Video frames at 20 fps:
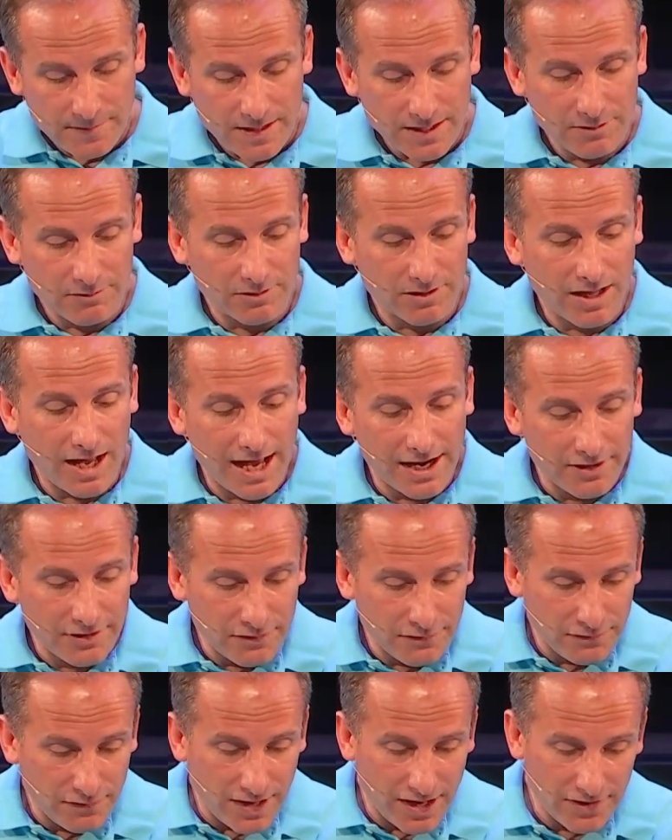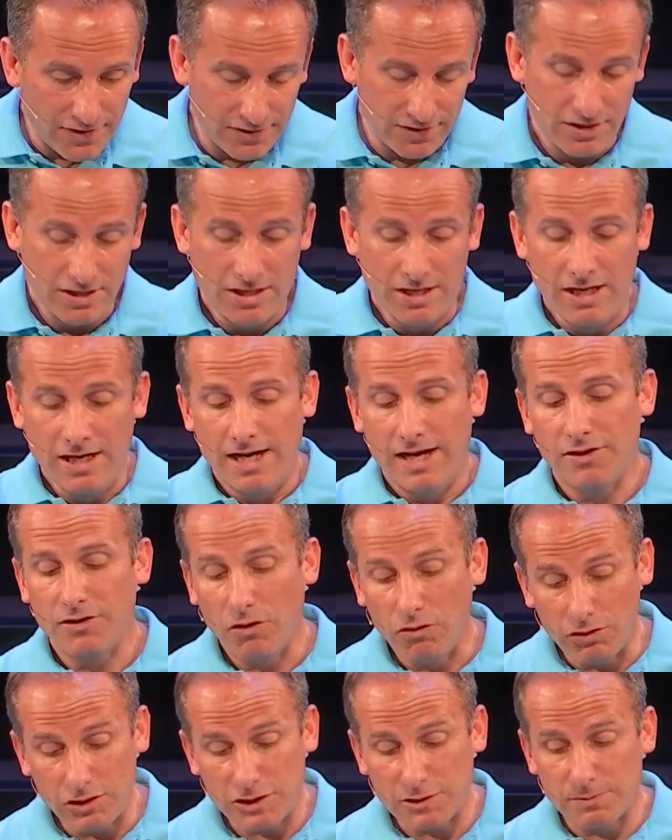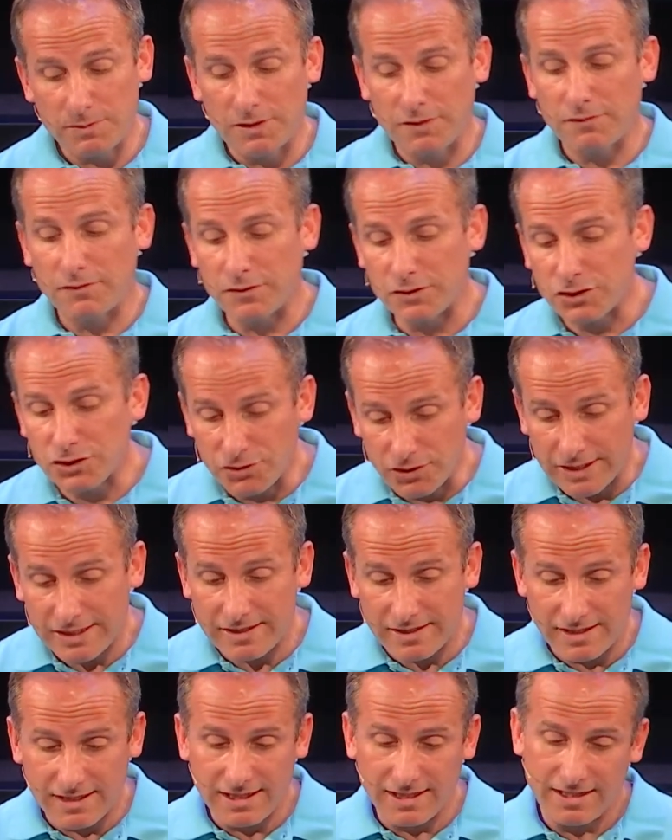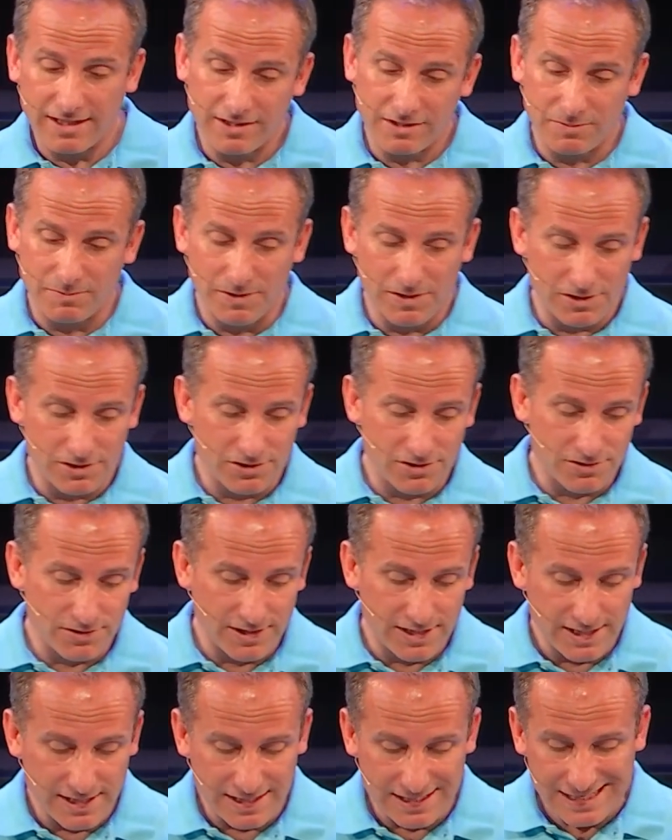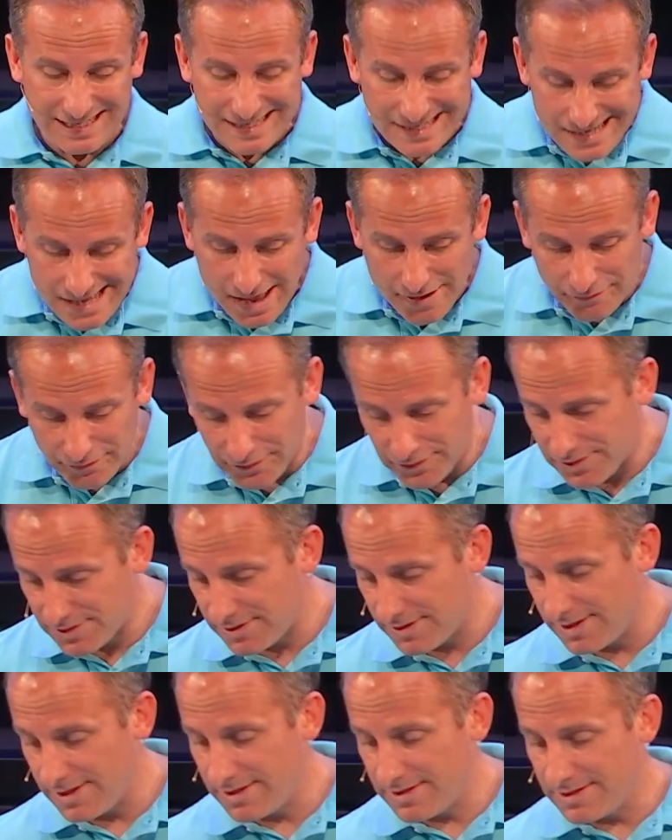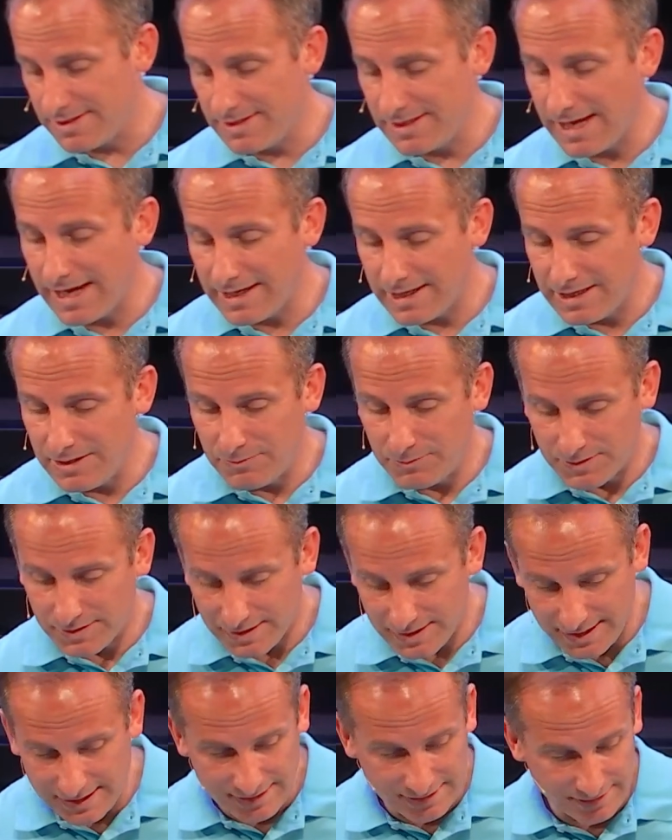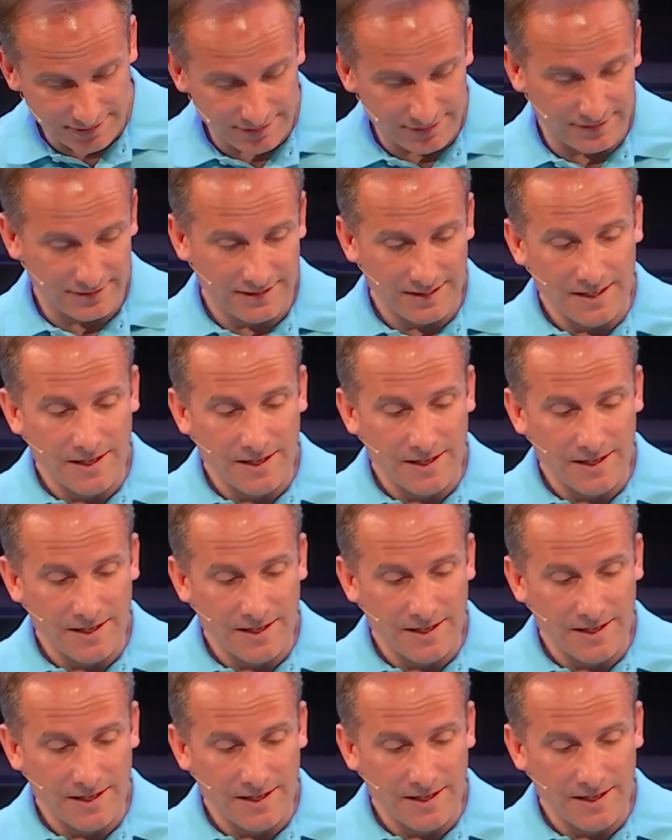He relied on the Father and the Holy Spirit for strengthening his ministry, and he never sinned, and yet he was killed